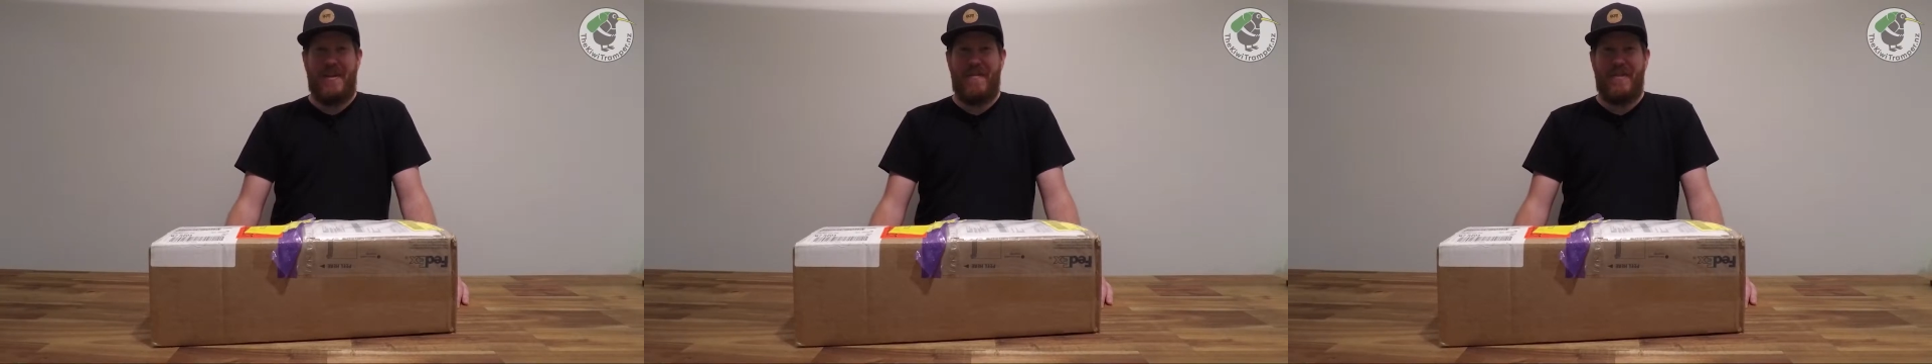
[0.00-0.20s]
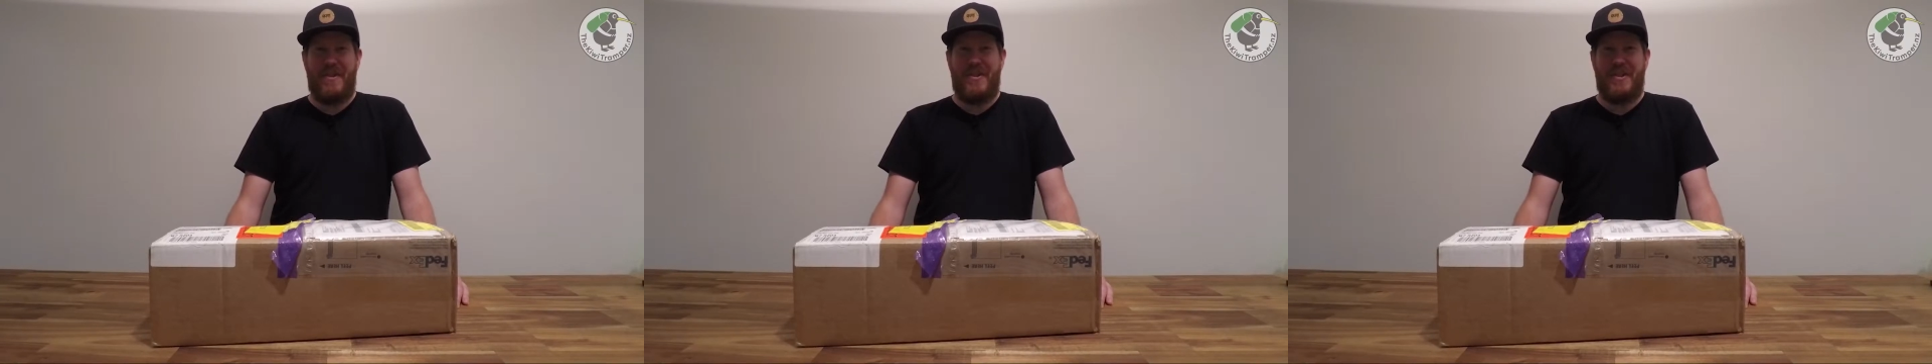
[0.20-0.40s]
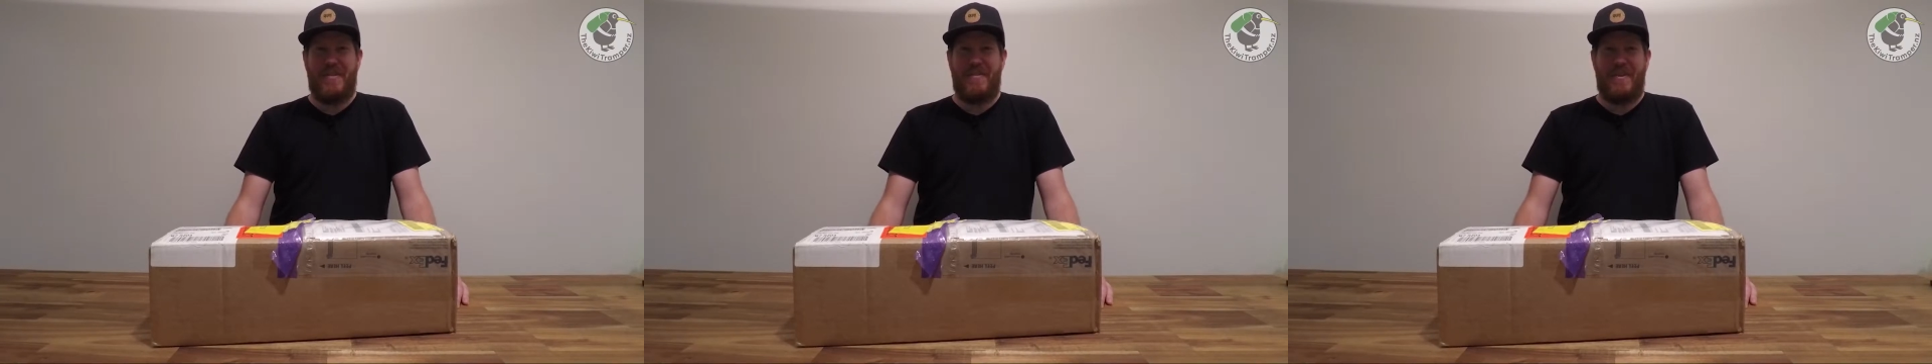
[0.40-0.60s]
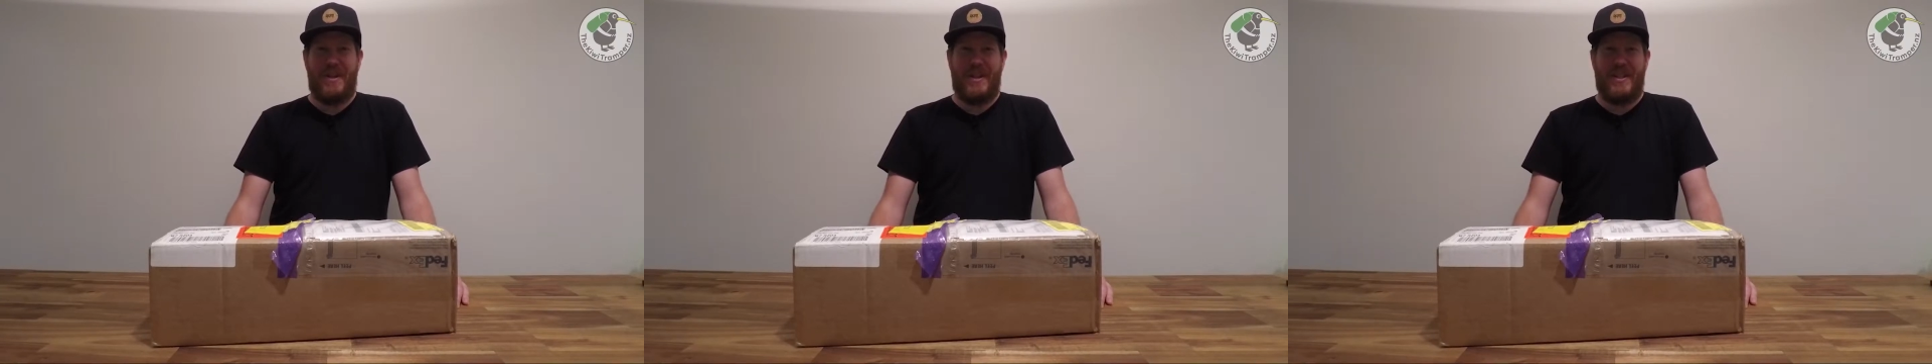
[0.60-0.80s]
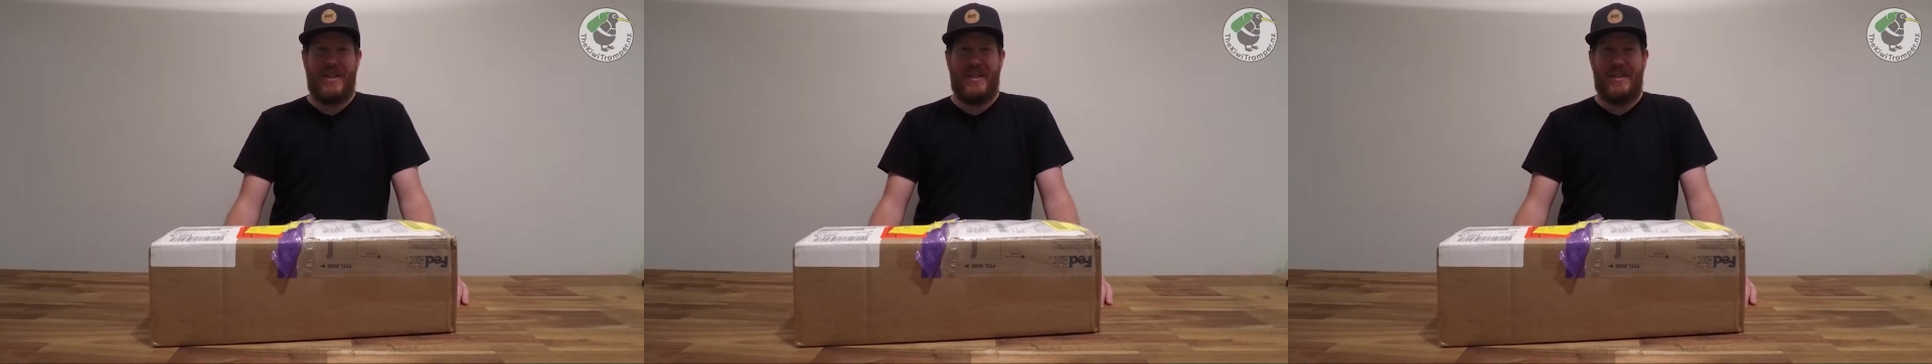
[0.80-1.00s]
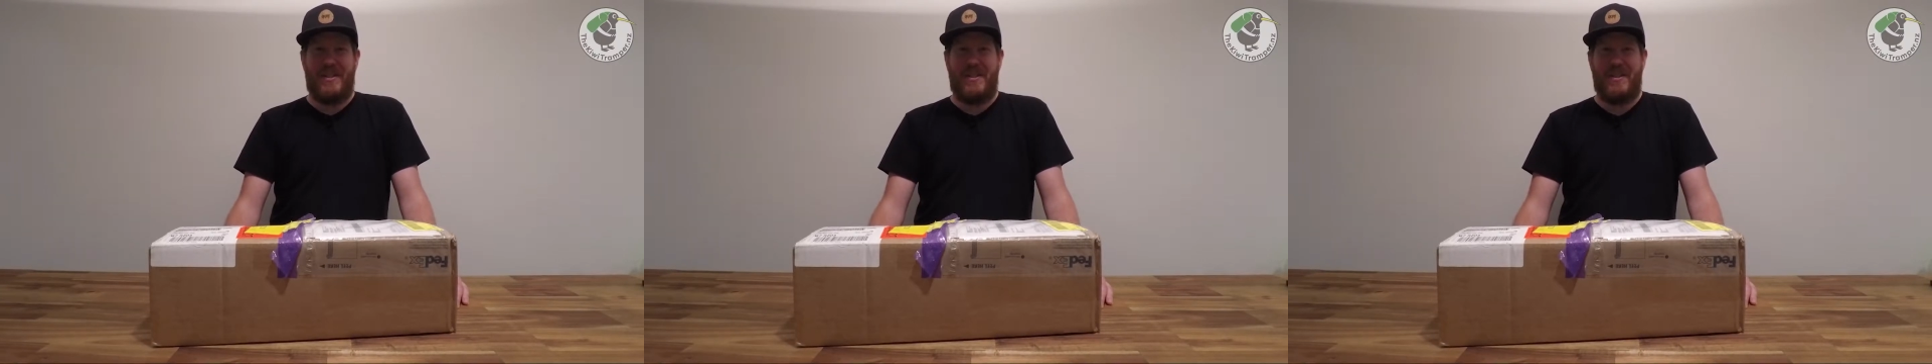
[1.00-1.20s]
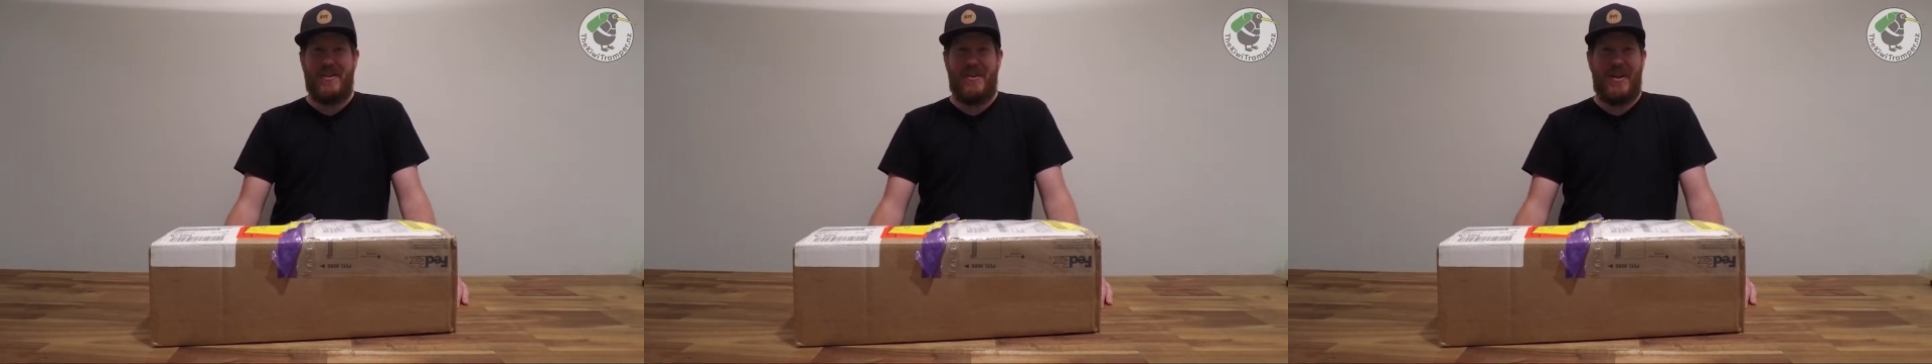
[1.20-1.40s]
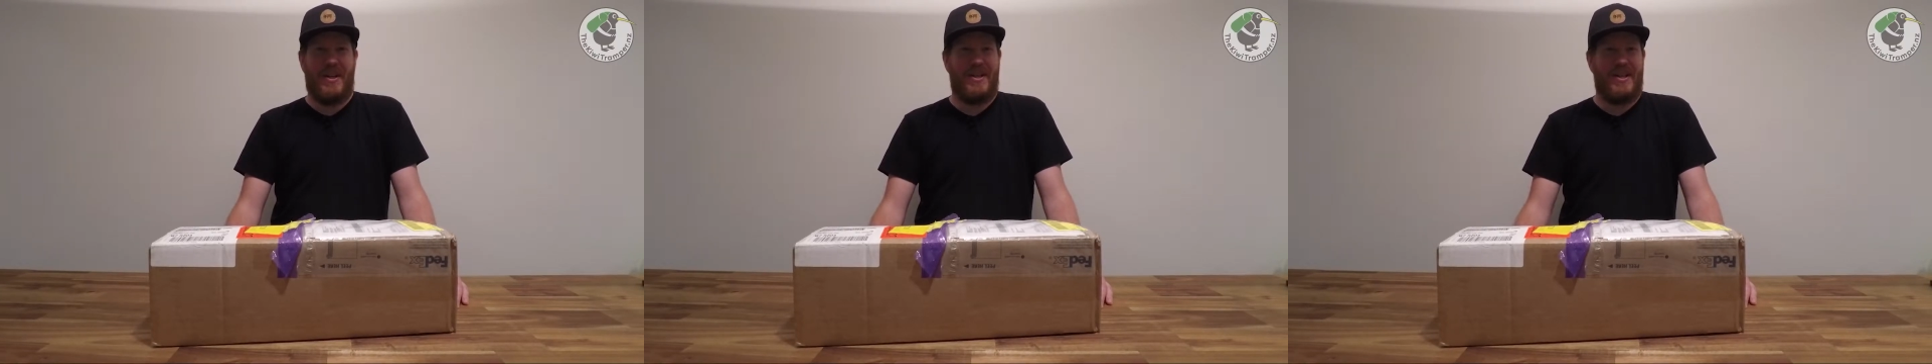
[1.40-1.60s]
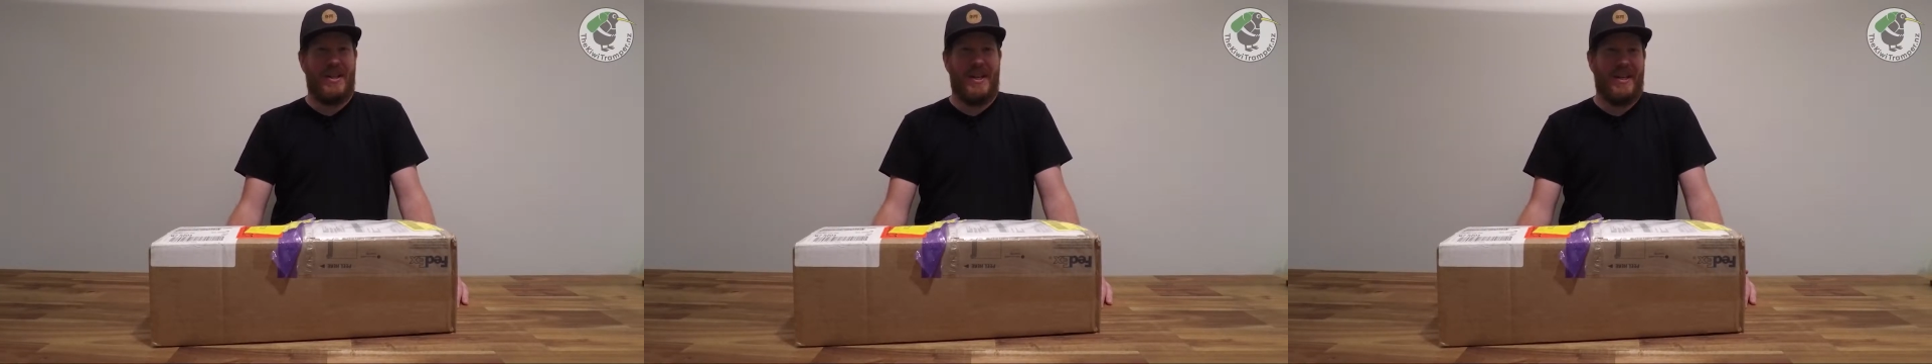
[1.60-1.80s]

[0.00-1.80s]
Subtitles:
first impressions, quality,